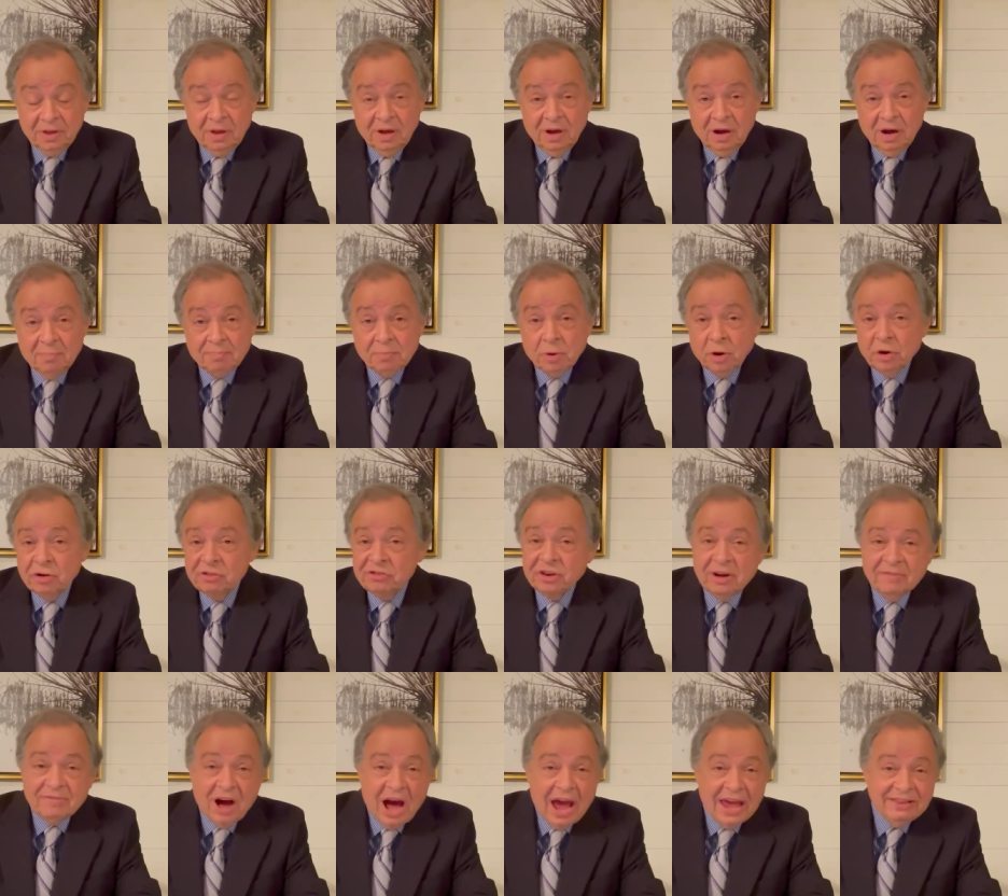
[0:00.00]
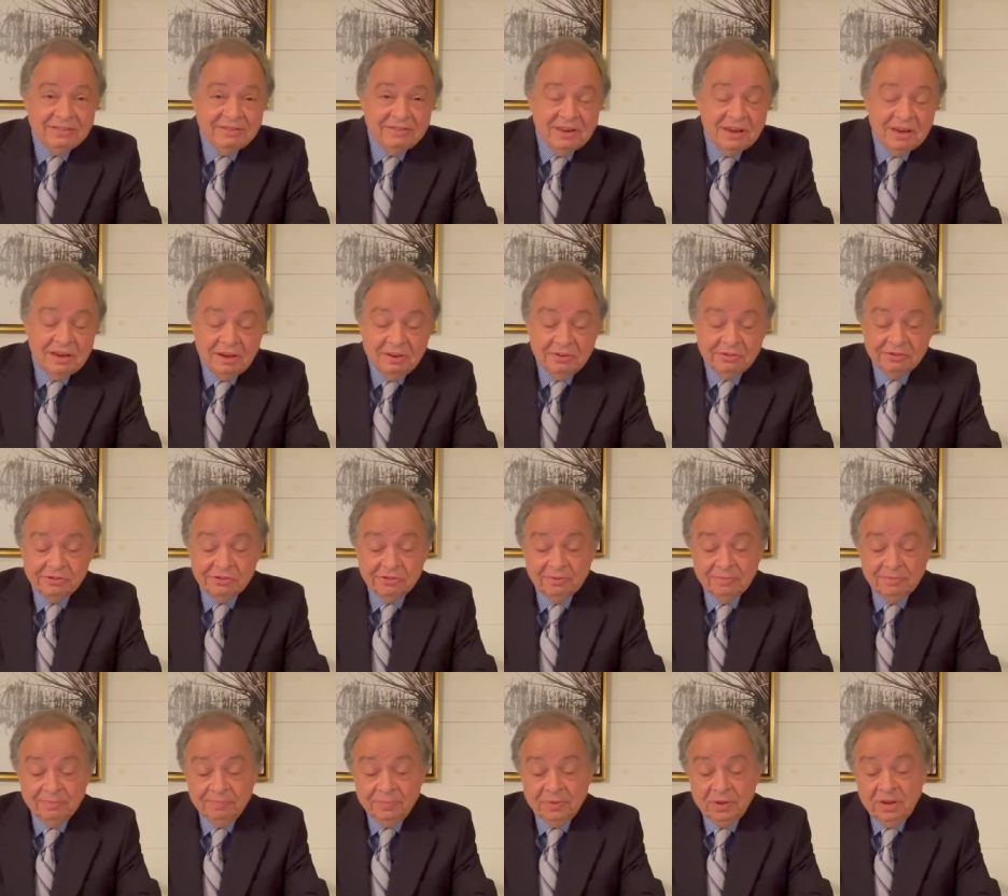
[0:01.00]
A person of ideas.
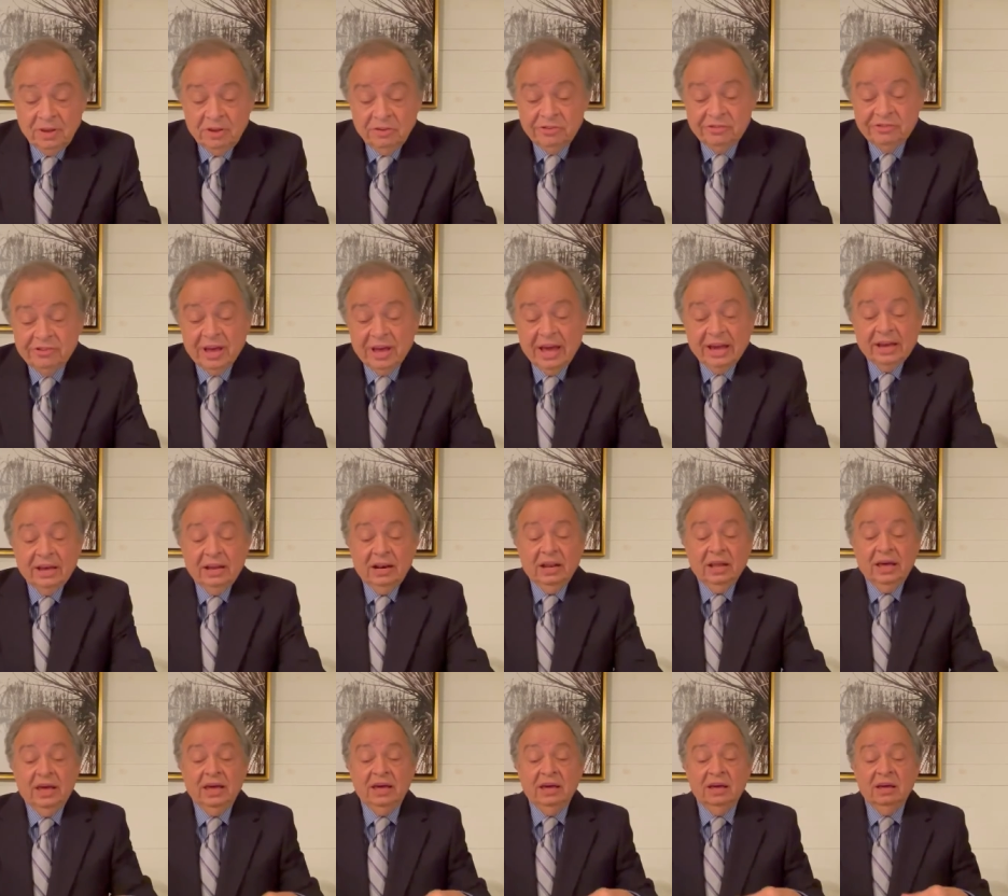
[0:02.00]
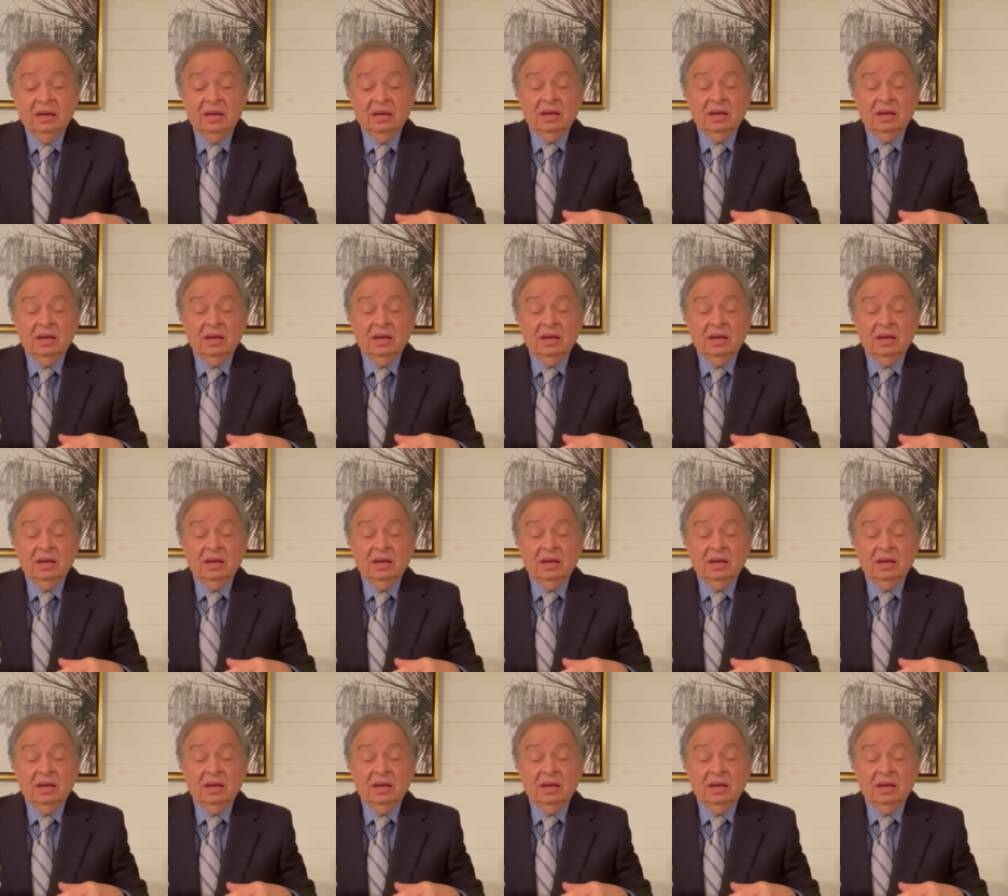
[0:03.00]
Secondly,